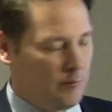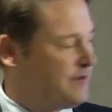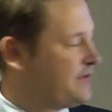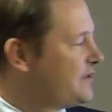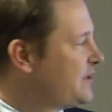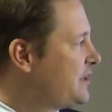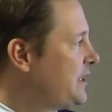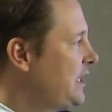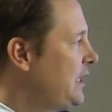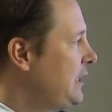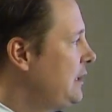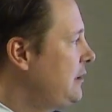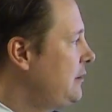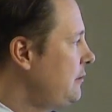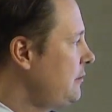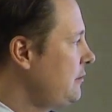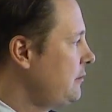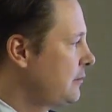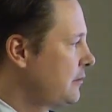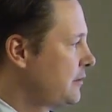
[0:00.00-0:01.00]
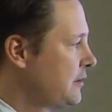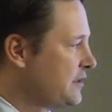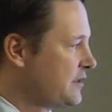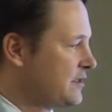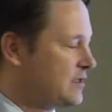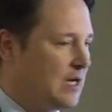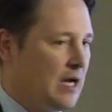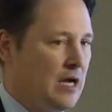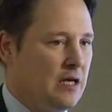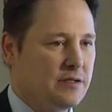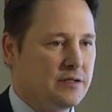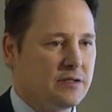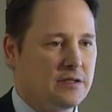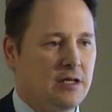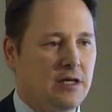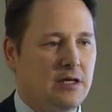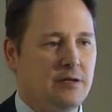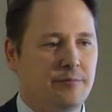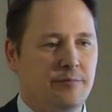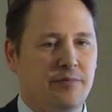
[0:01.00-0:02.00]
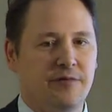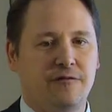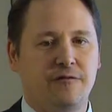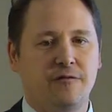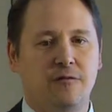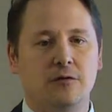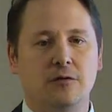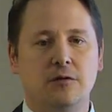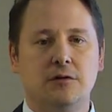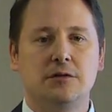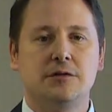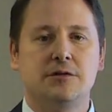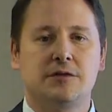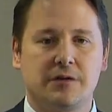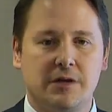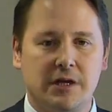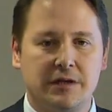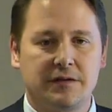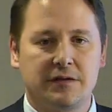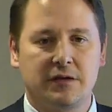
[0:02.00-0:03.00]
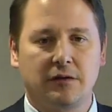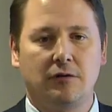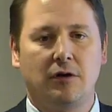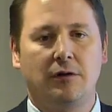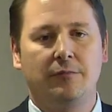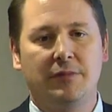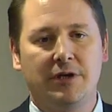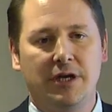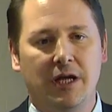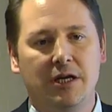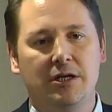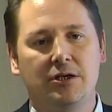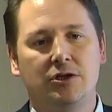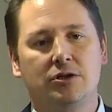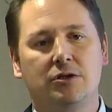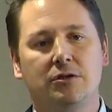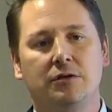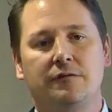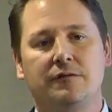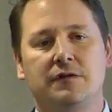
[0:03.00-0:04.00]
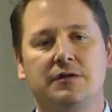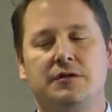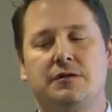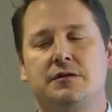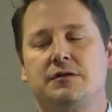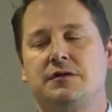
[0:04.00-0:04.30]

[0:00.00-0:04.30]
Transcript: We've seen the STAR slide before, so that's the combination of the